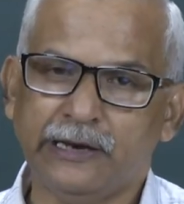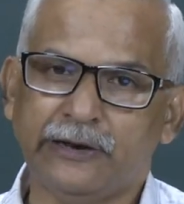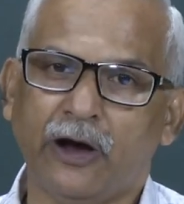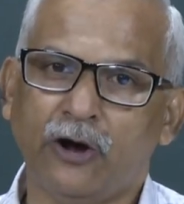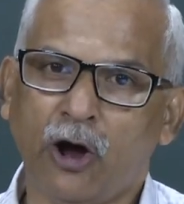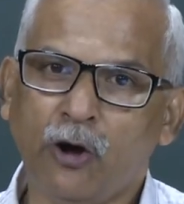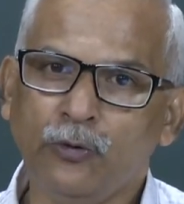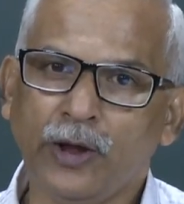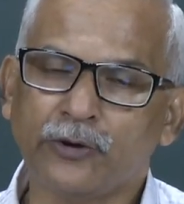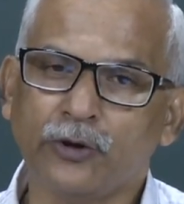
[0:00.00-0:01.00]
Now, how
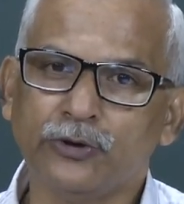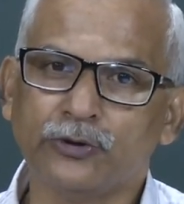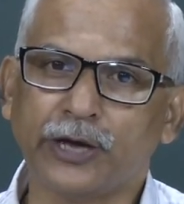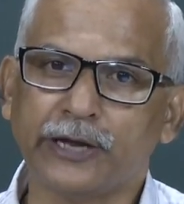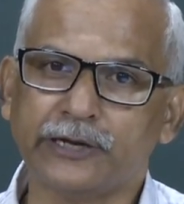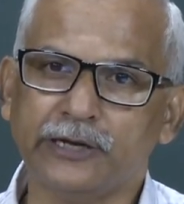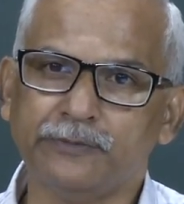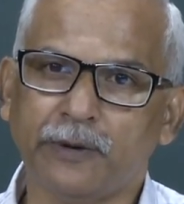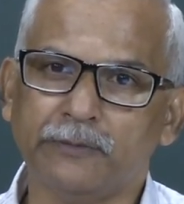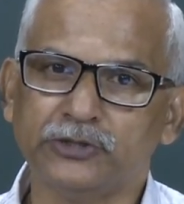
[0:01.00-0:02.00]
we are going to get the
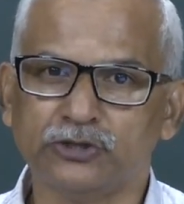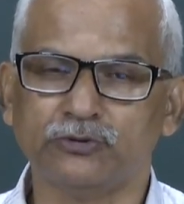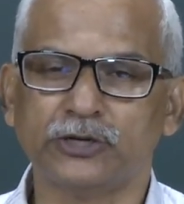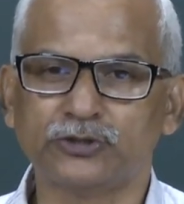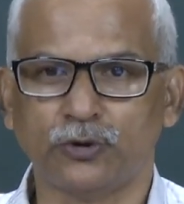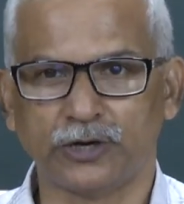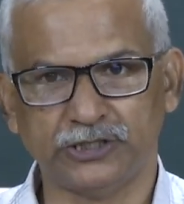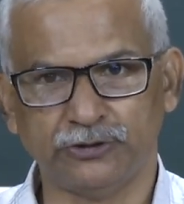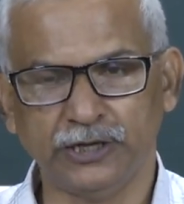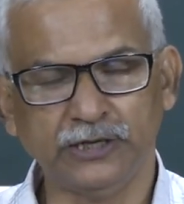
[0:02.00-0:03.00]
information to the storage
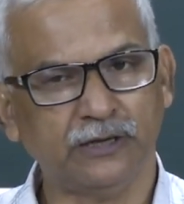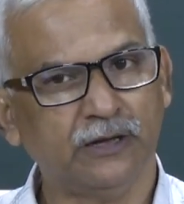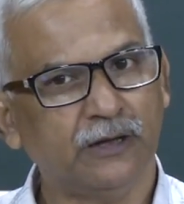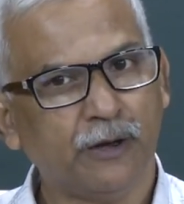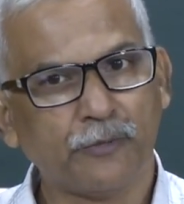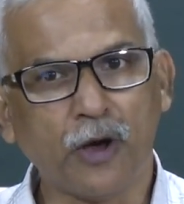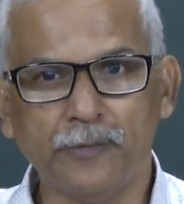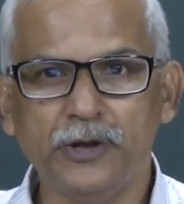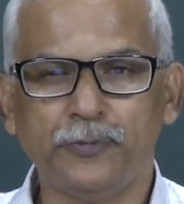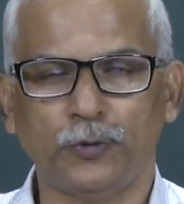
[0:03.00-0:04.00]
unit from
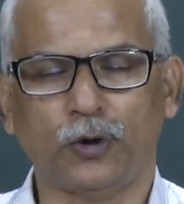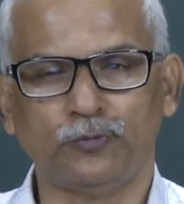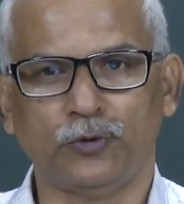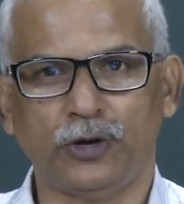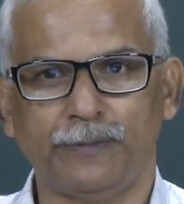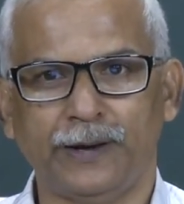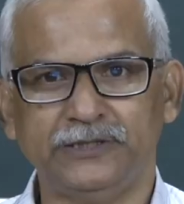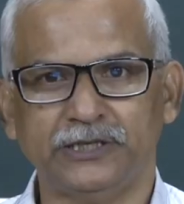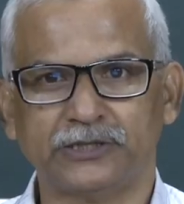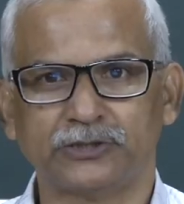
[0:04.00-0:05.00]
input output
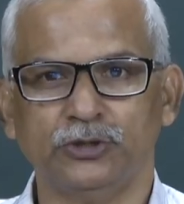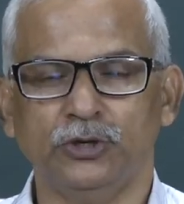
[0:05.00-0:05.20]
devices.